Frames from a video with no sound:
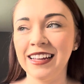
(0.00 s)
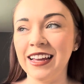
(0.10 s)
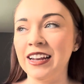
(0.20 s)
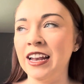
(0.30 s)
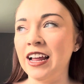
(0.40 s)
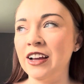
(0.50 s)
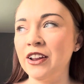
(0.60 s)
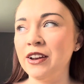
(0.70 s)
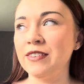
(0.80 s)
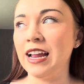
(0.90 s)
And I'd
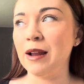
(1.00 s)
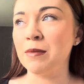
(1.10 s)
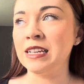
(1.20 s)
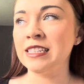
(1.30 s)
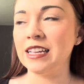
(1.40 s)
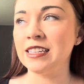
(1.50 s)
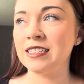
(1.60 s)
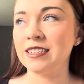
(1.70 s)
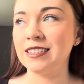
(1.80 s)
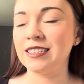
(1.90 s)
only really had my
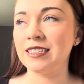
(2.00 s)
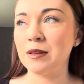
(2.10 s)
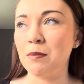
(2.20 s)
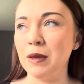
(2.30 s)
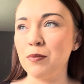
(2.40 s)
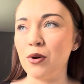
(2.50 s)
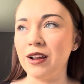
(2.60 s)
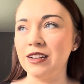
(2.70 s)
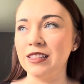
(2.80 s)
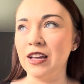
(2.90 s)
sisters be
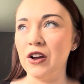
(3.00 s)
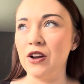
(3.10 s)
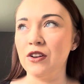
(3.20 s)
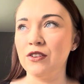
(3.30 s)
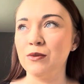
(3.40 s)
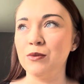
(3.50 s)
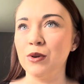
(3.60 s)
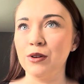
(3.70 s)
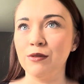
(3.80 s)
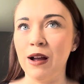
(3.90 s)
pregnant that
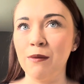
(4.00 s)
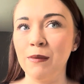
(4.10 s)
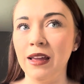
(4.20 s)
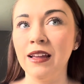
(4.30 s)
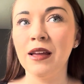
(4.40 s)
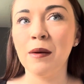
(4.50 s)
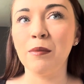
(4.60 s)
were around me,